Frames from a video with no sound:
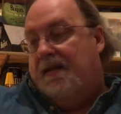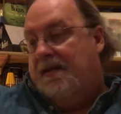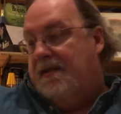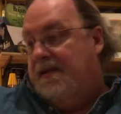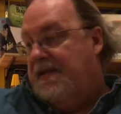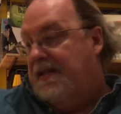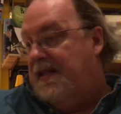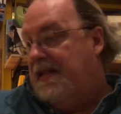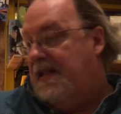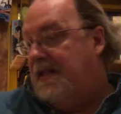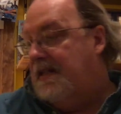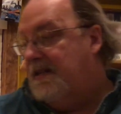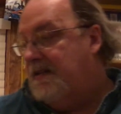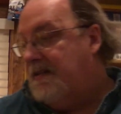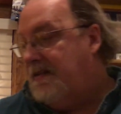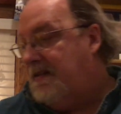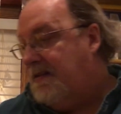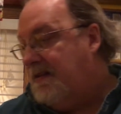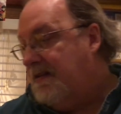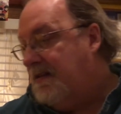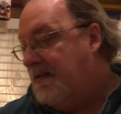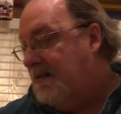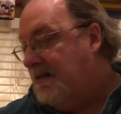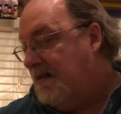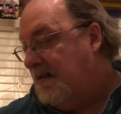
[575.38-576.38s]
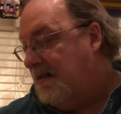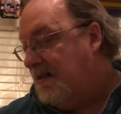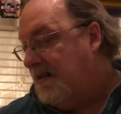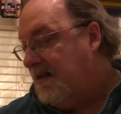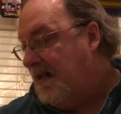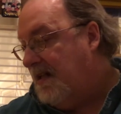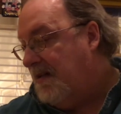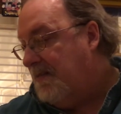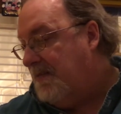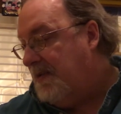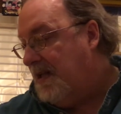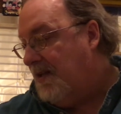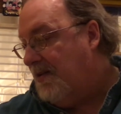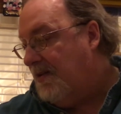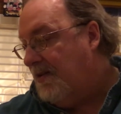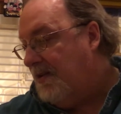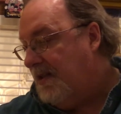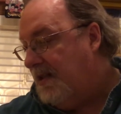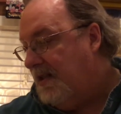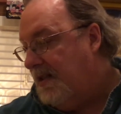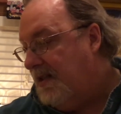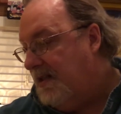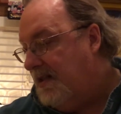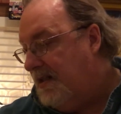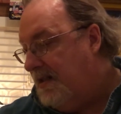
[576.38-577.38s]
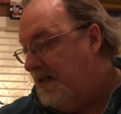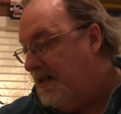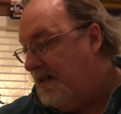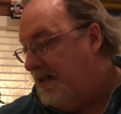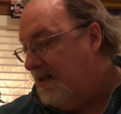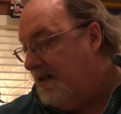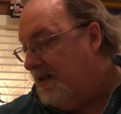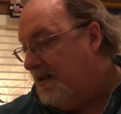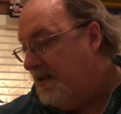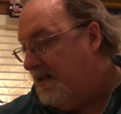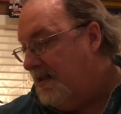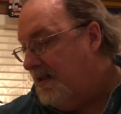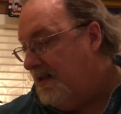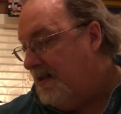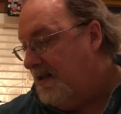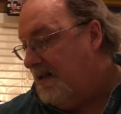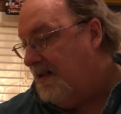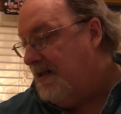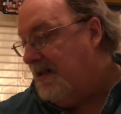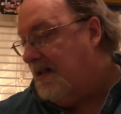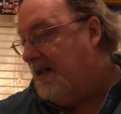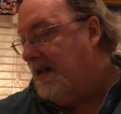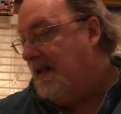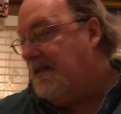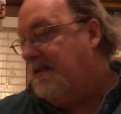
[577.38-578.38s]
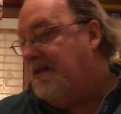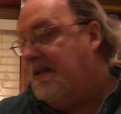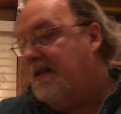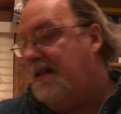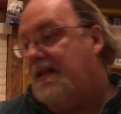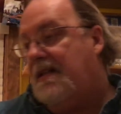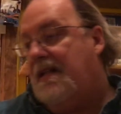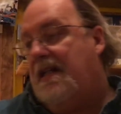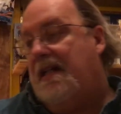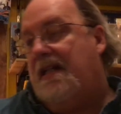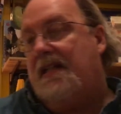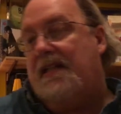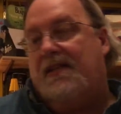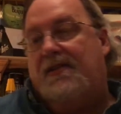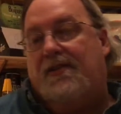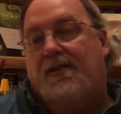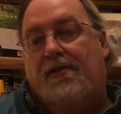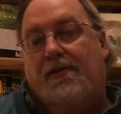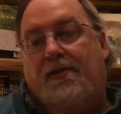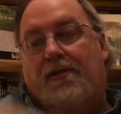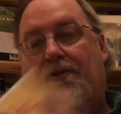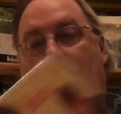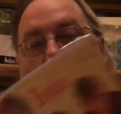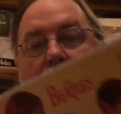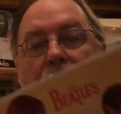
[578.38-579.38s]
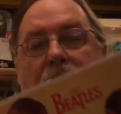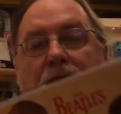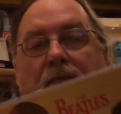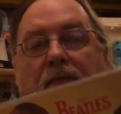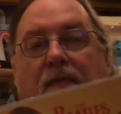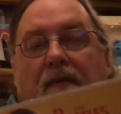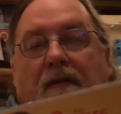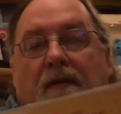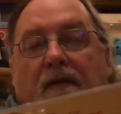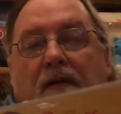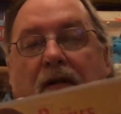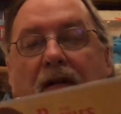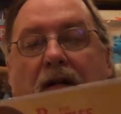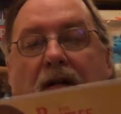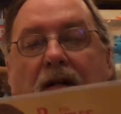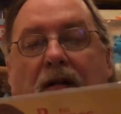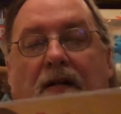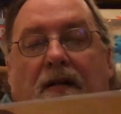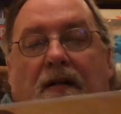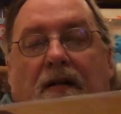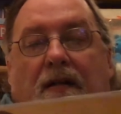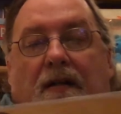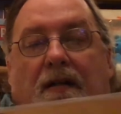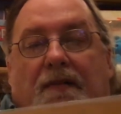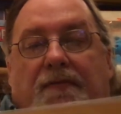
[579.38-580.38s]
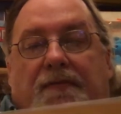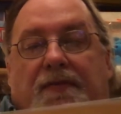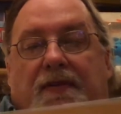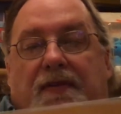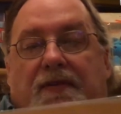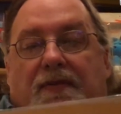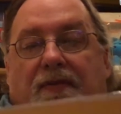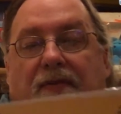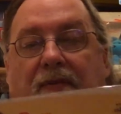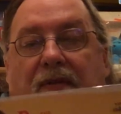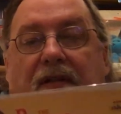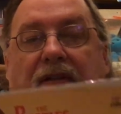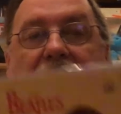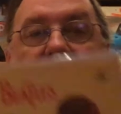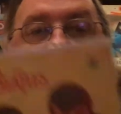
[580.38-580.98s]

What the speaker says: This came out in 1982 off the 20